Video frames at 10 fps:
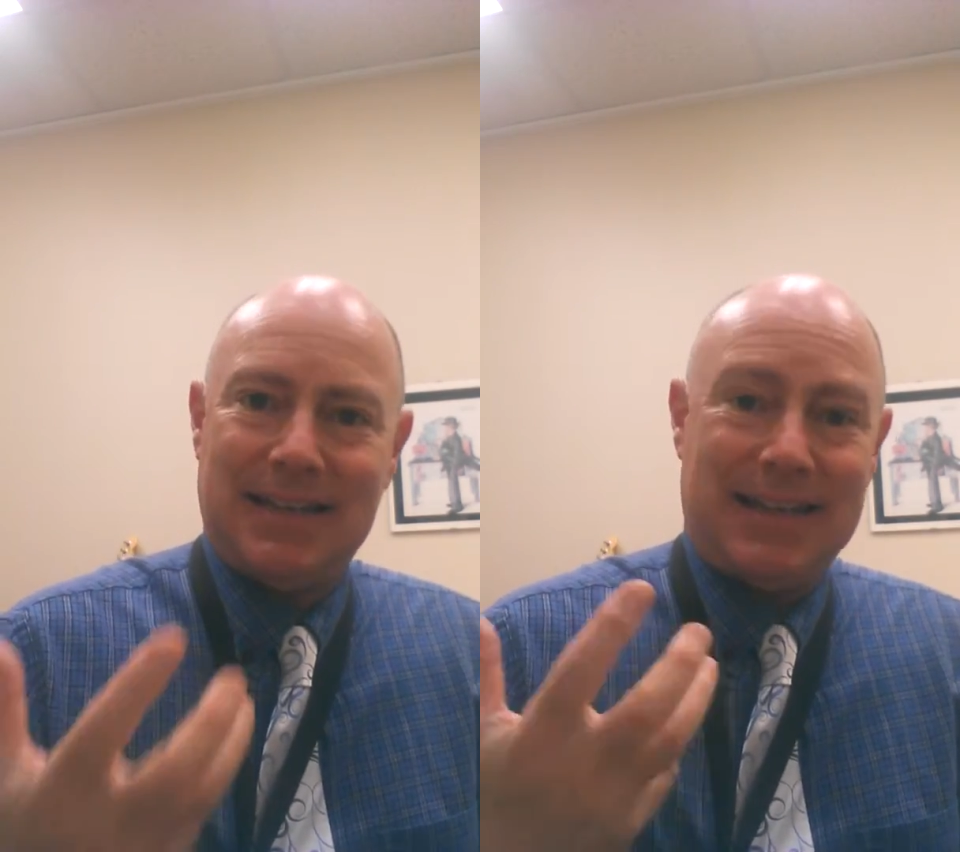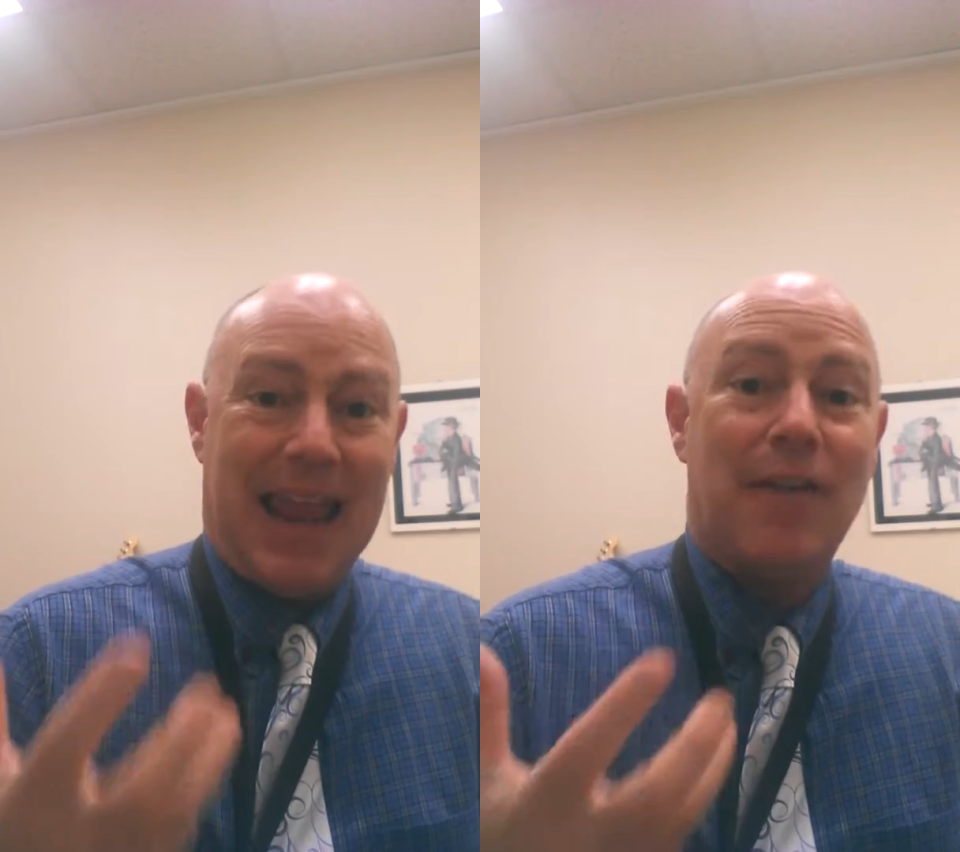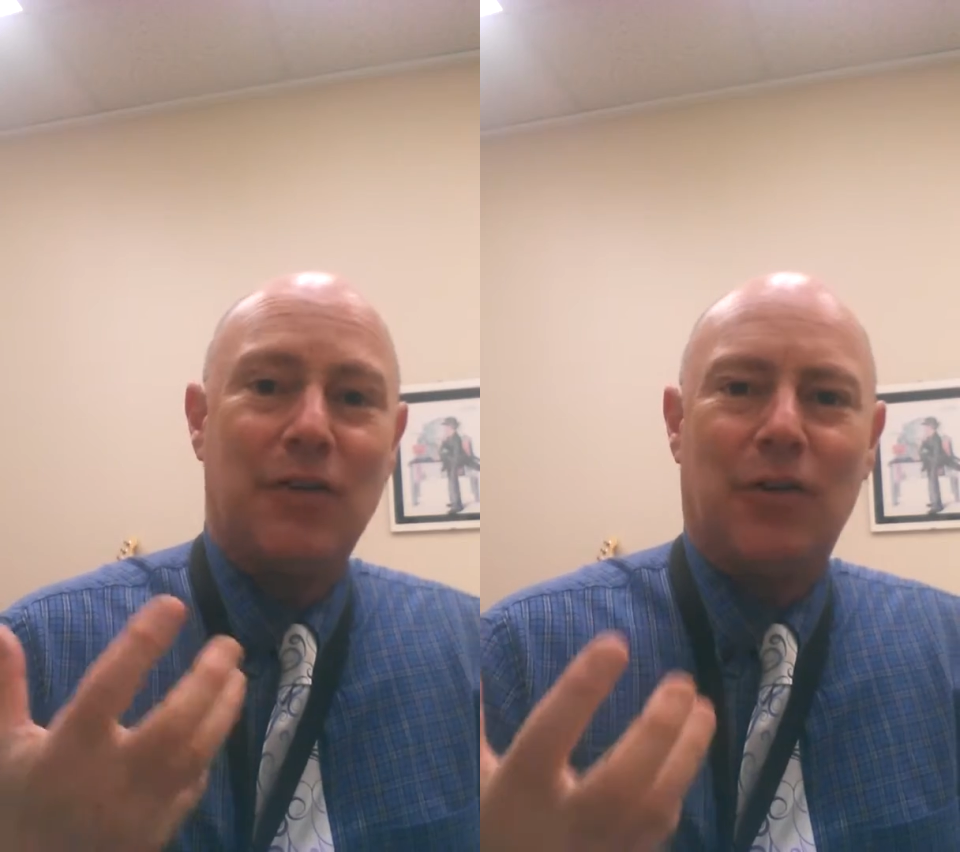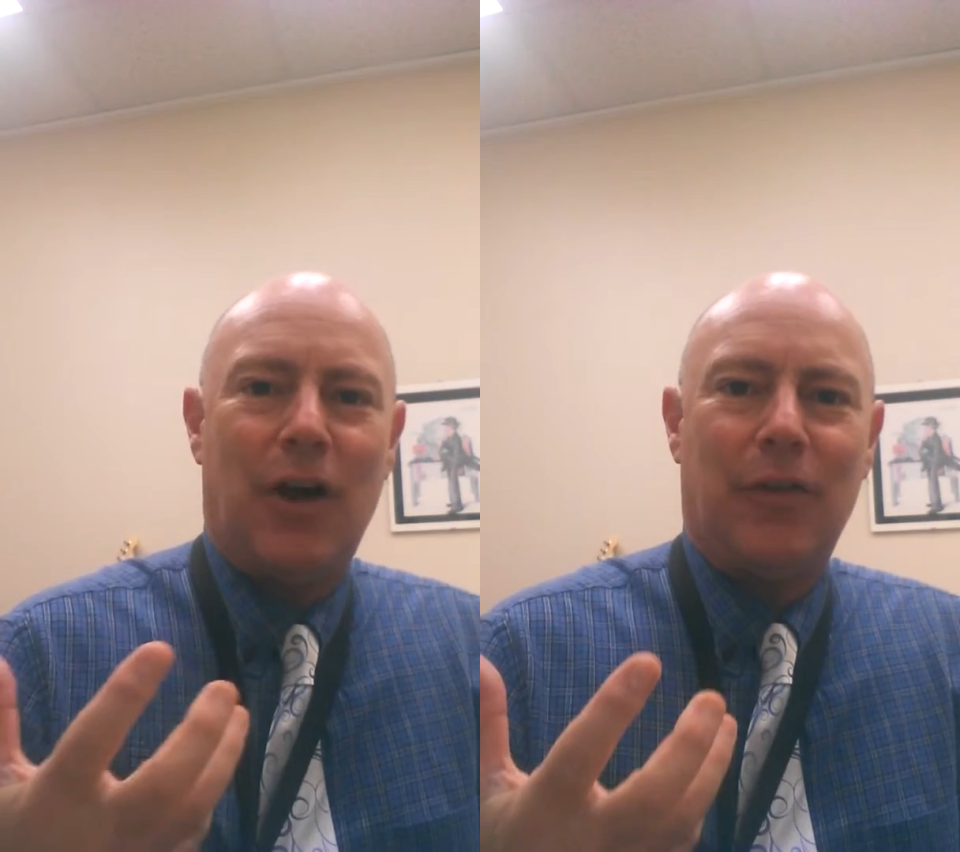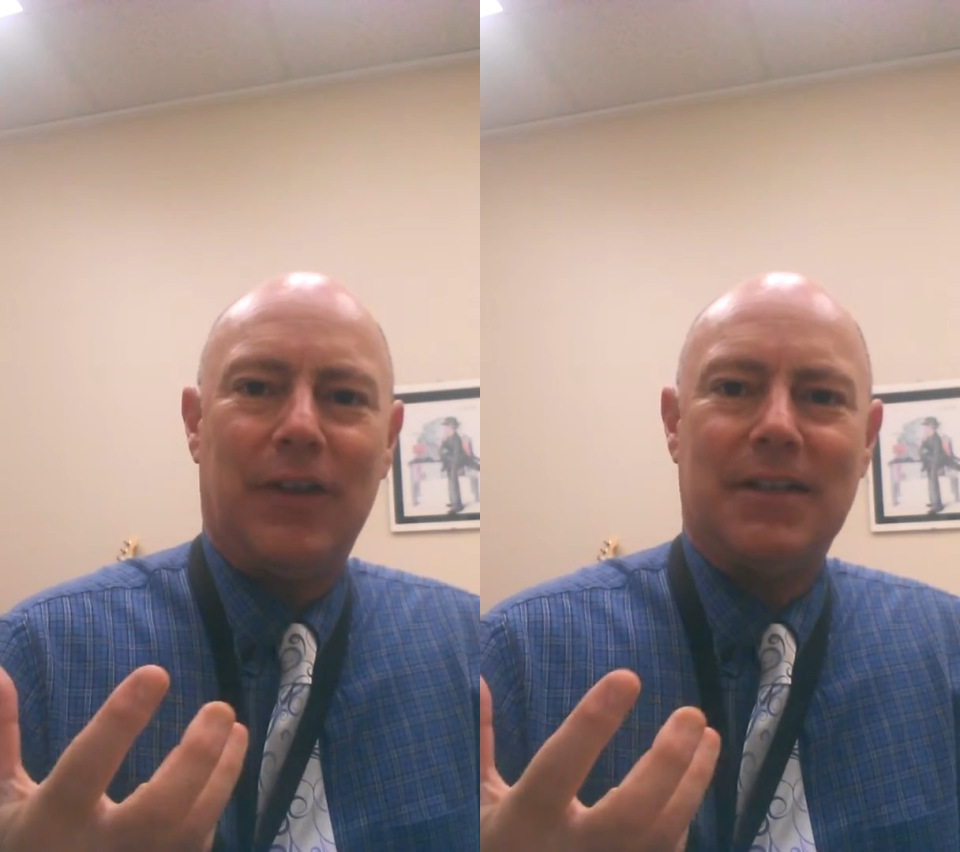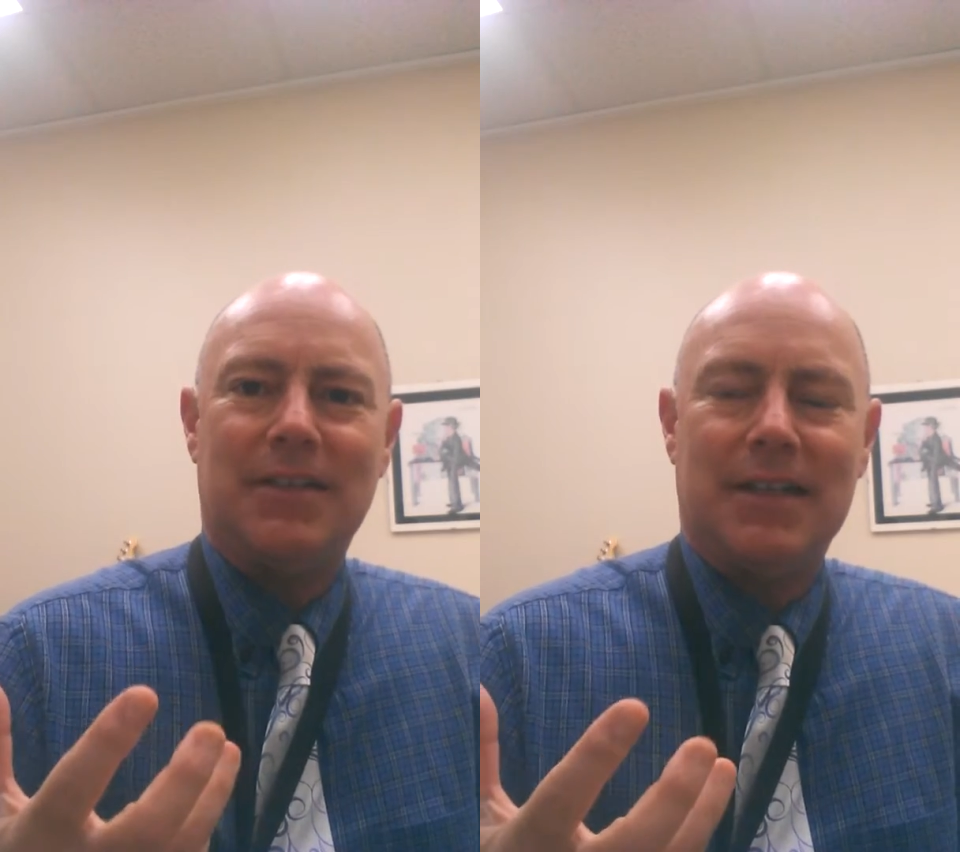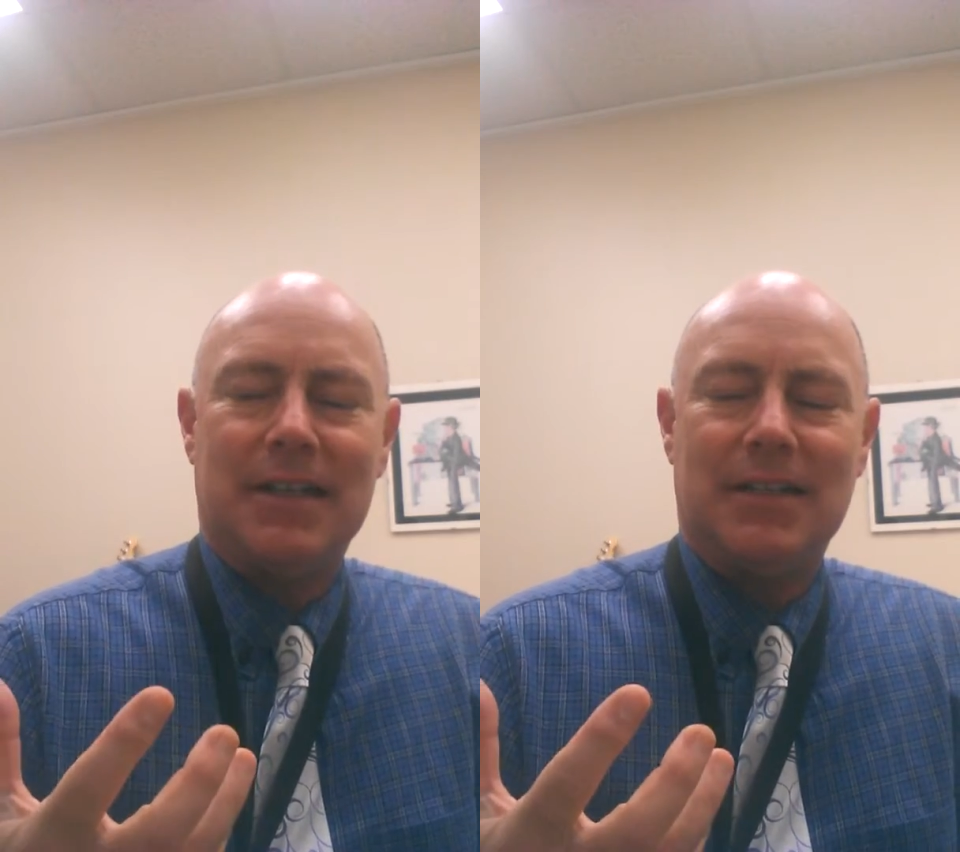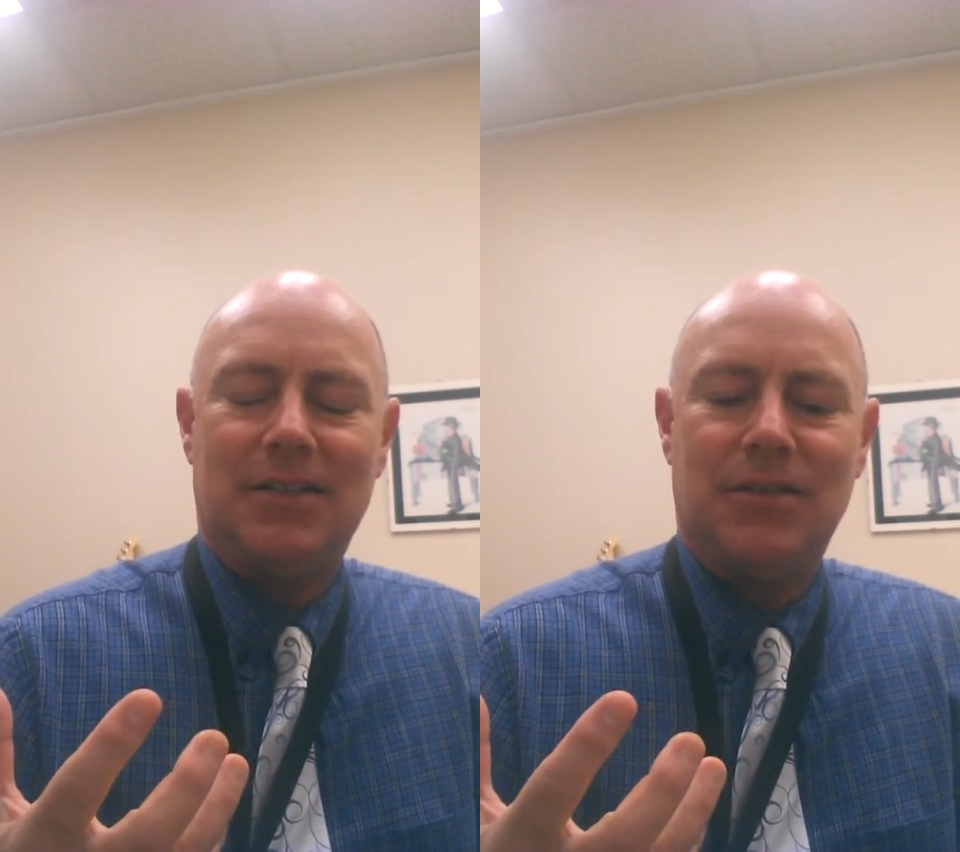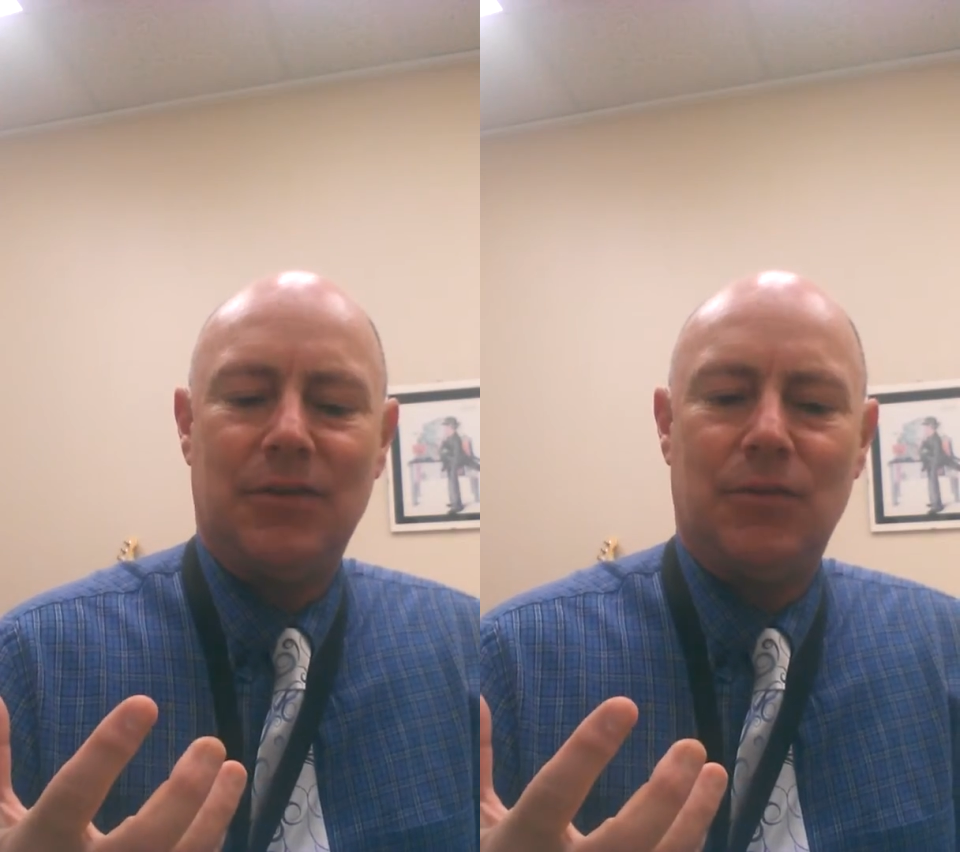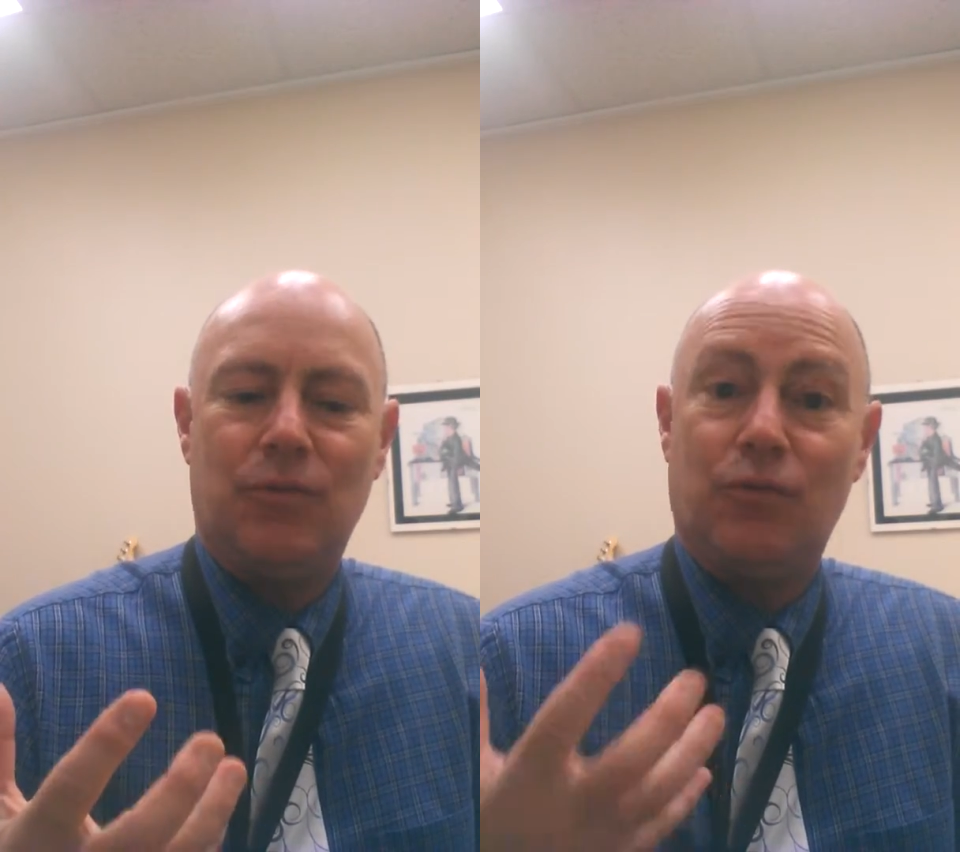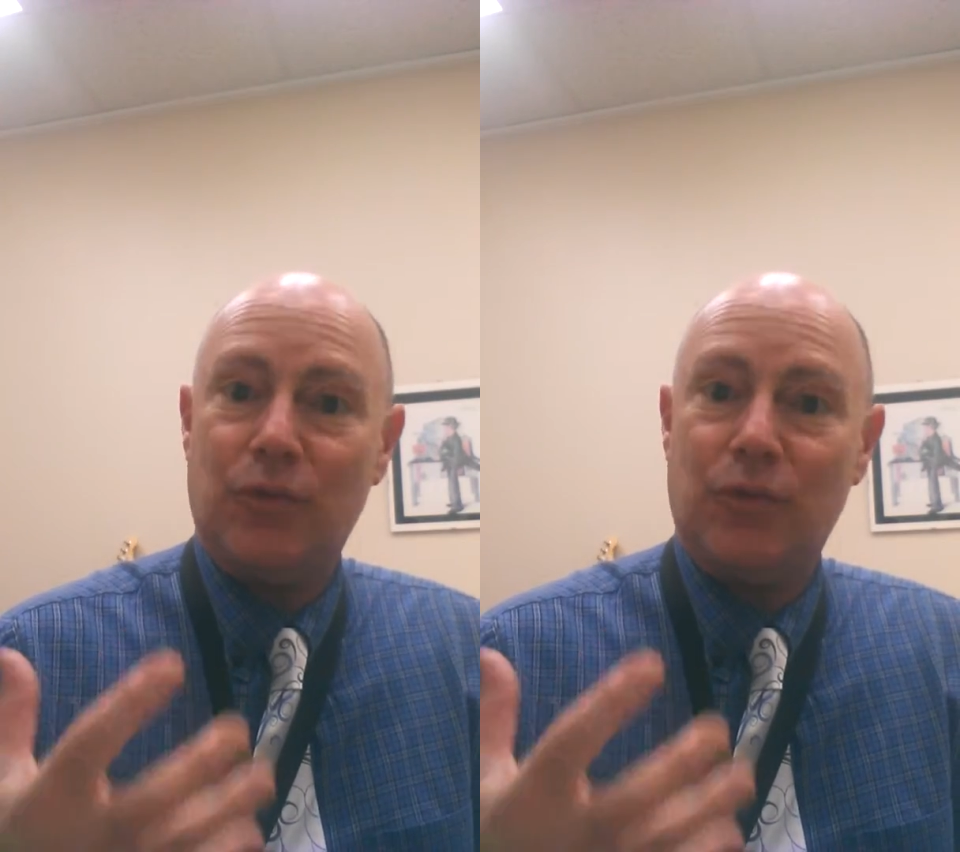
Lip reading: after all this is to